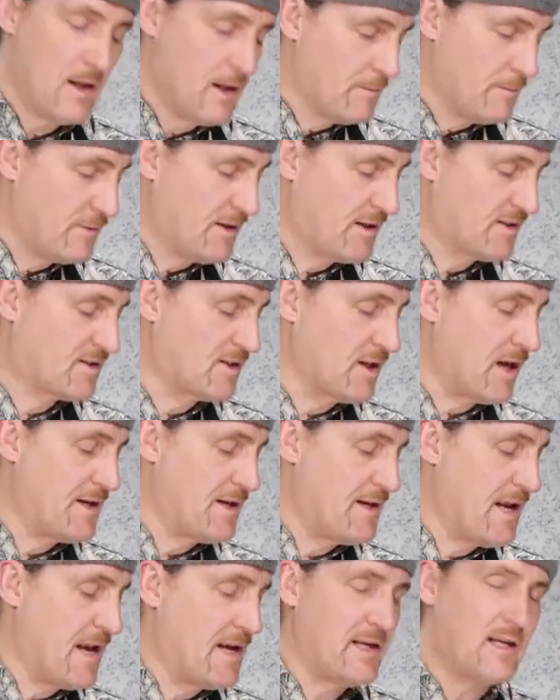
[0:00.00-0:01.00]
But it's not
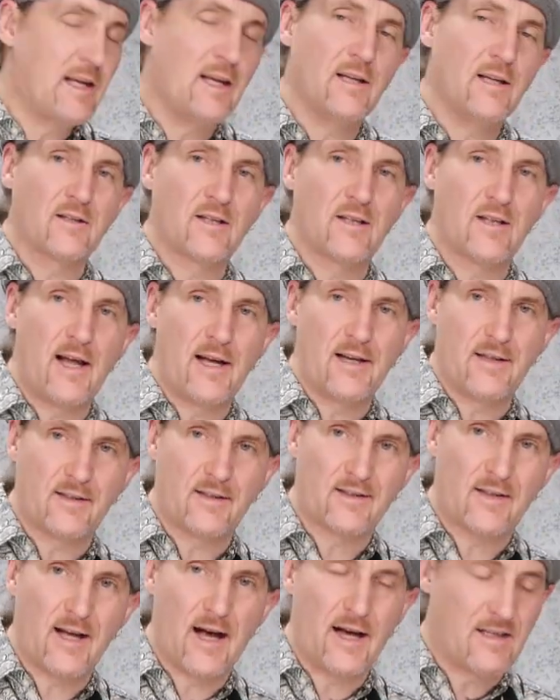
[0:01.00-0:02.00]
in any key until I
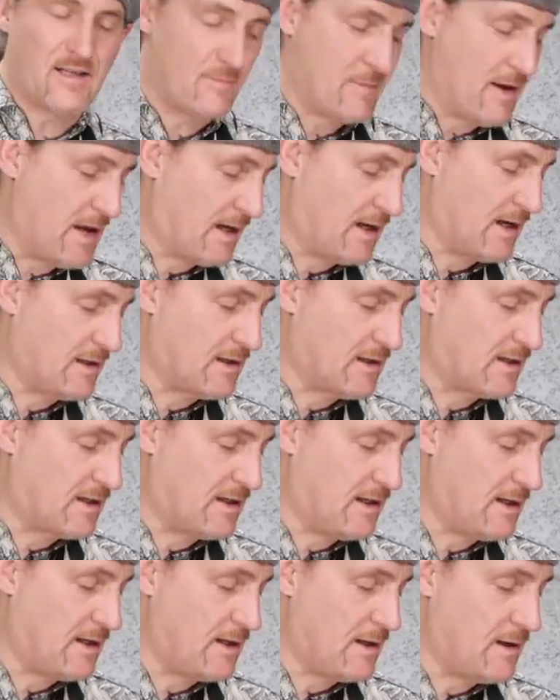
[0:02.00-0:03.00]
decide to make it in a
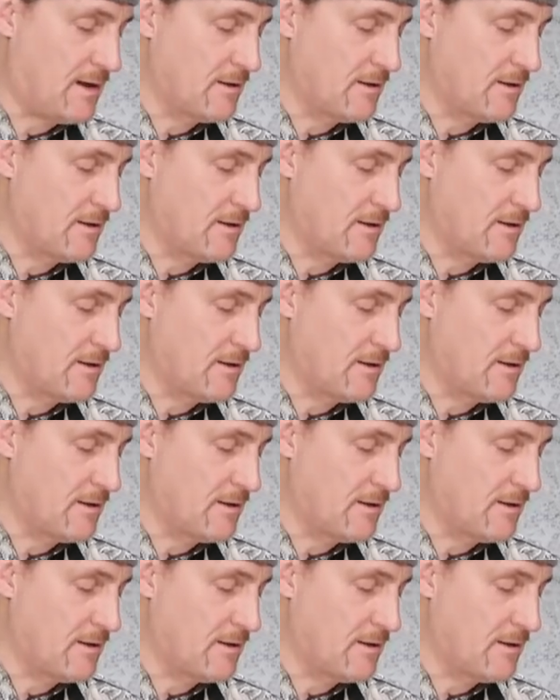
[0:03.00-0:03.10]
key.